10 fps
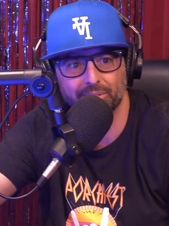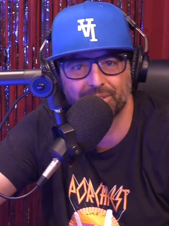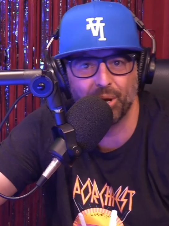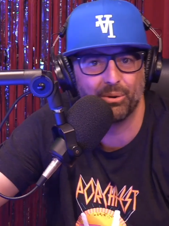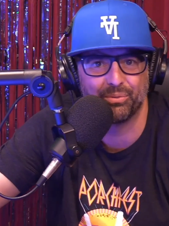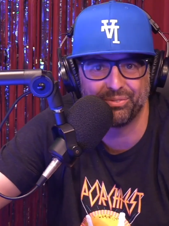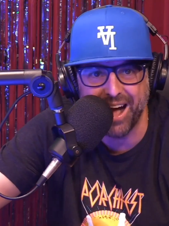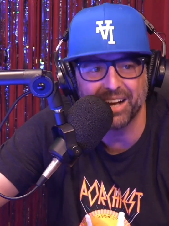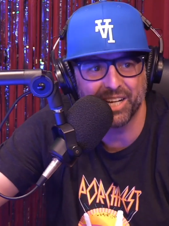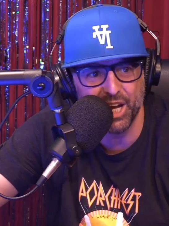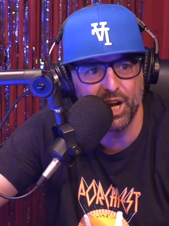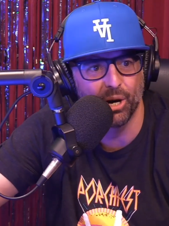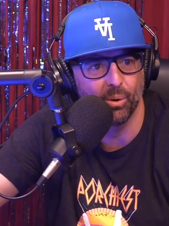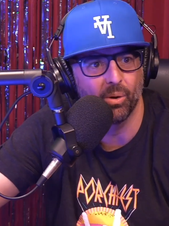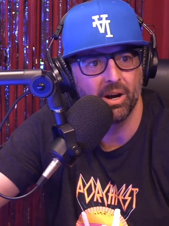dude, fuck
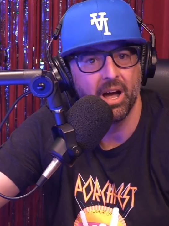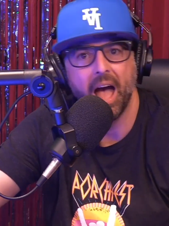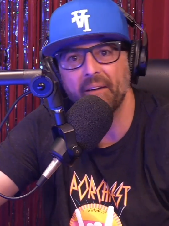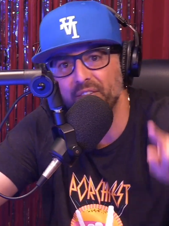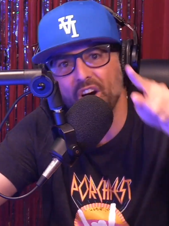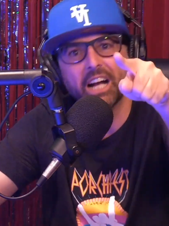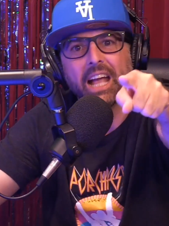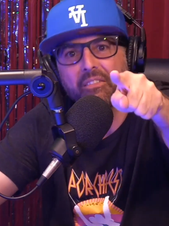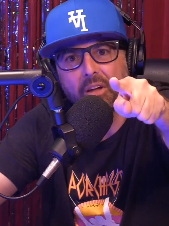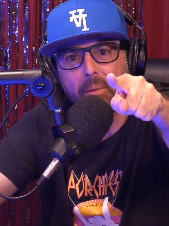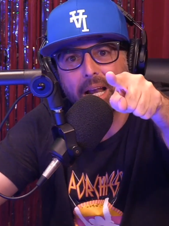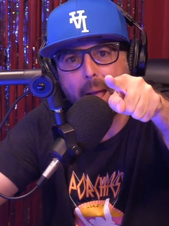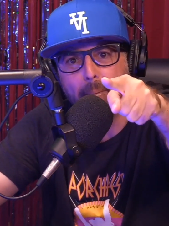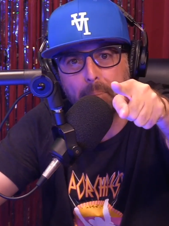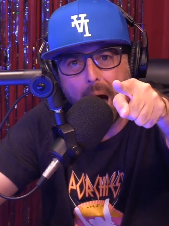you. And fuck everybody
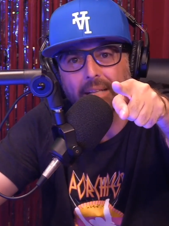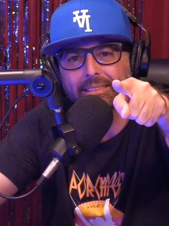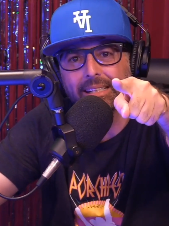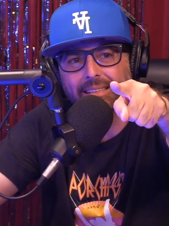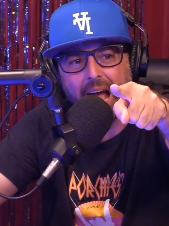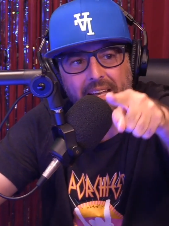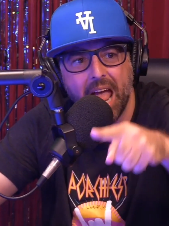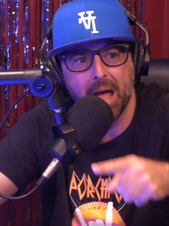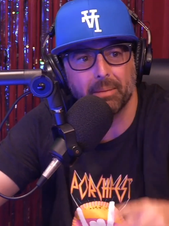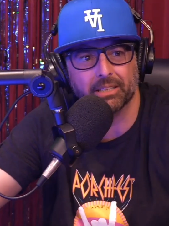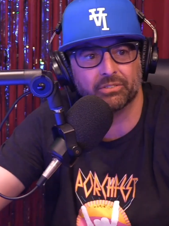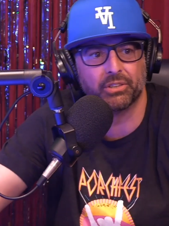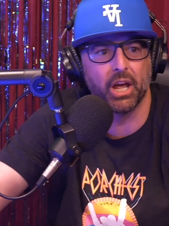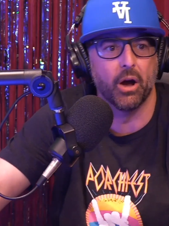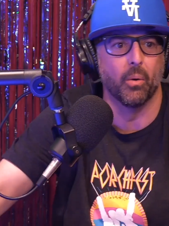at Boston Dynamics,
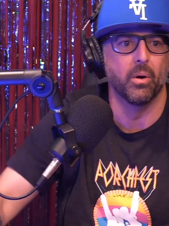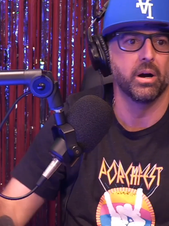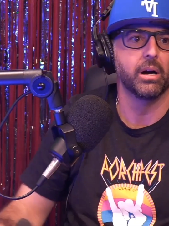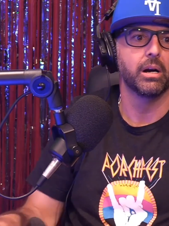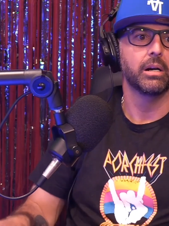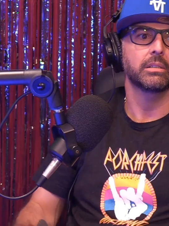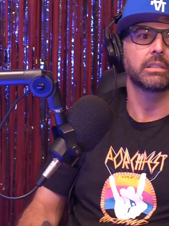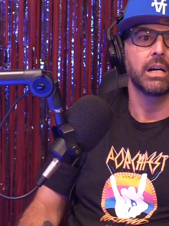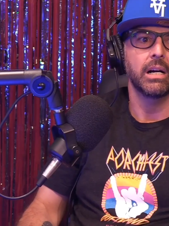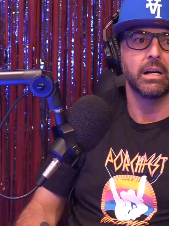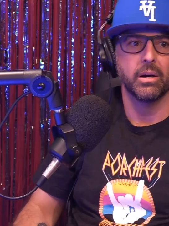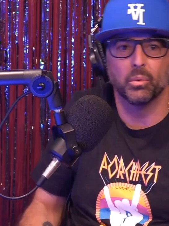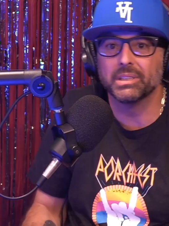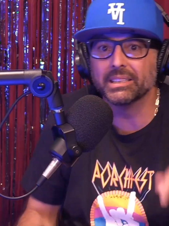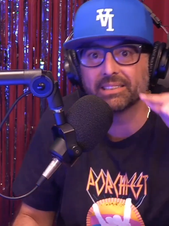too.
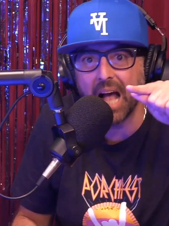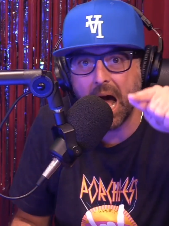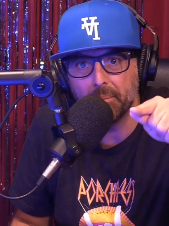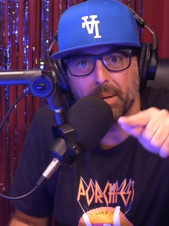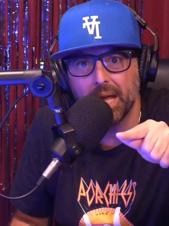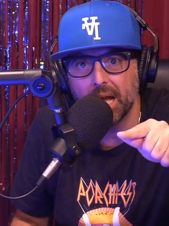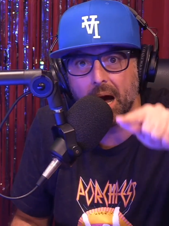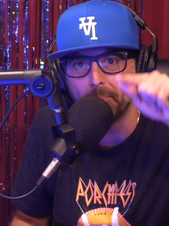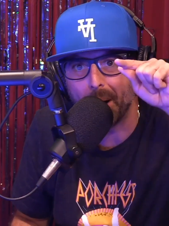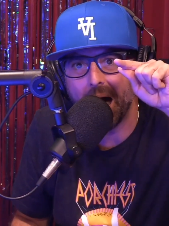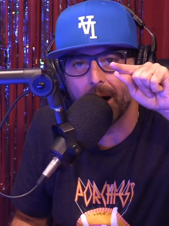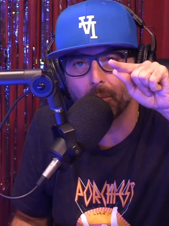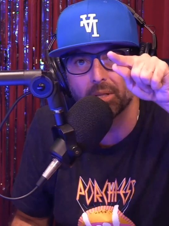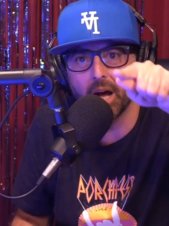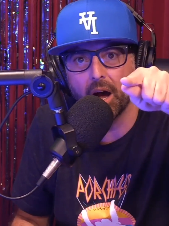When the zombie, a bot,
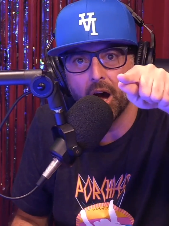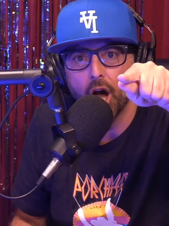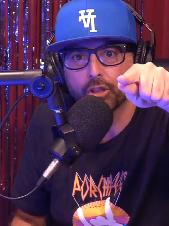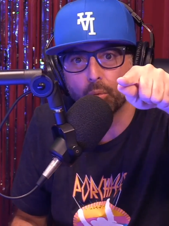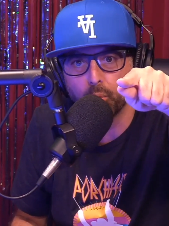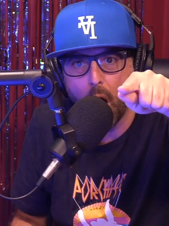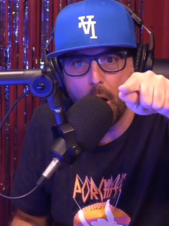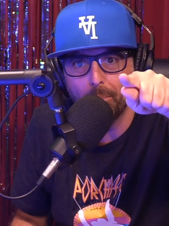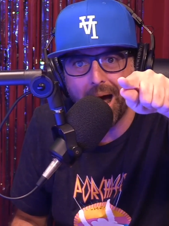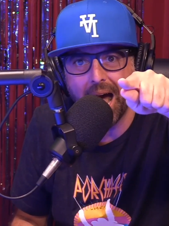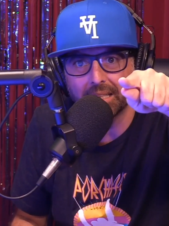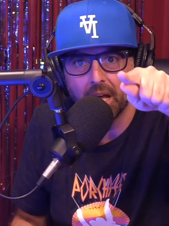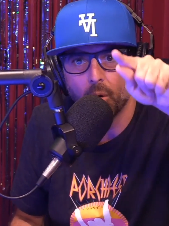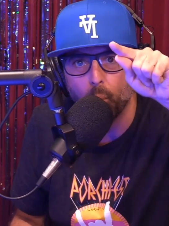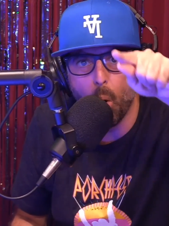when the, the robot
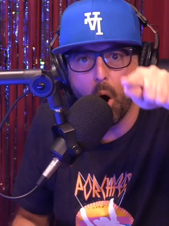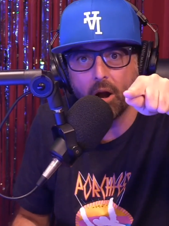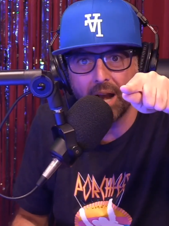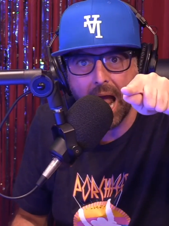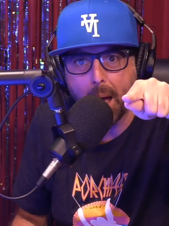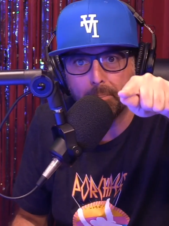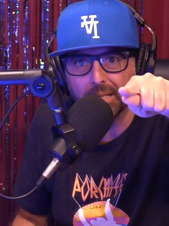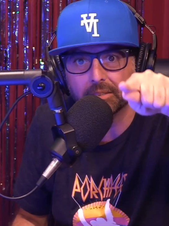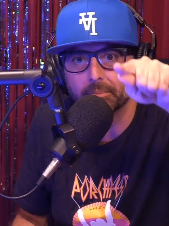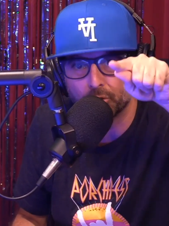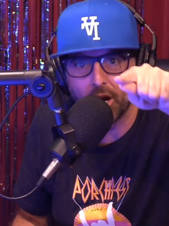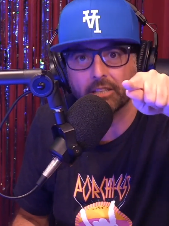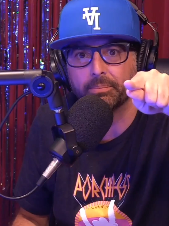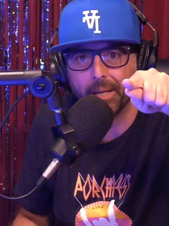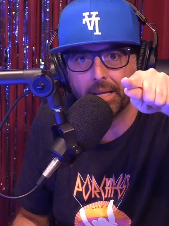war happens,
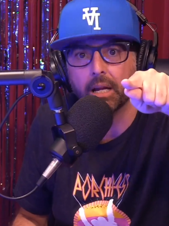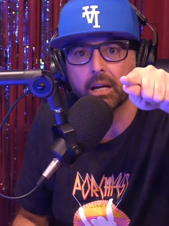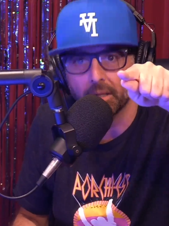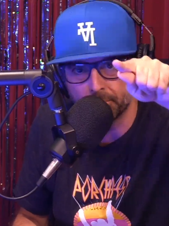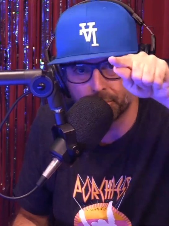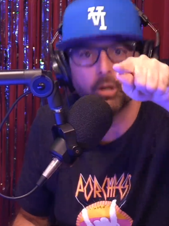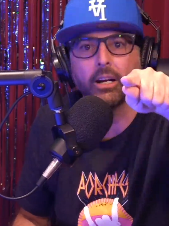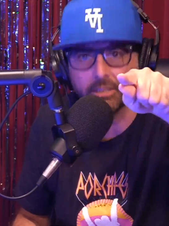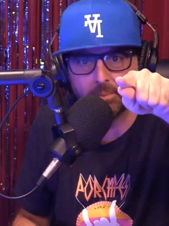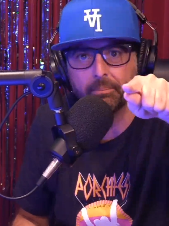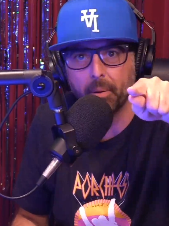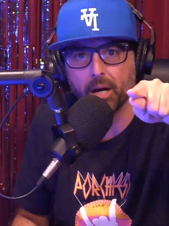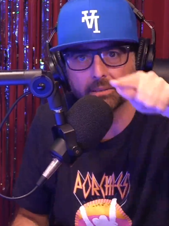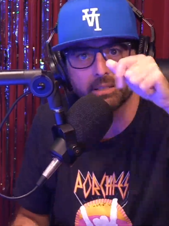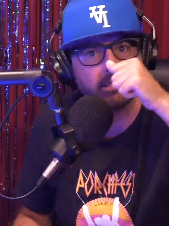trust me, trust me,
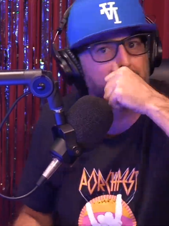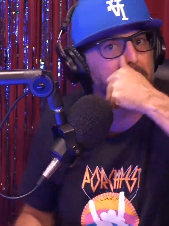Boston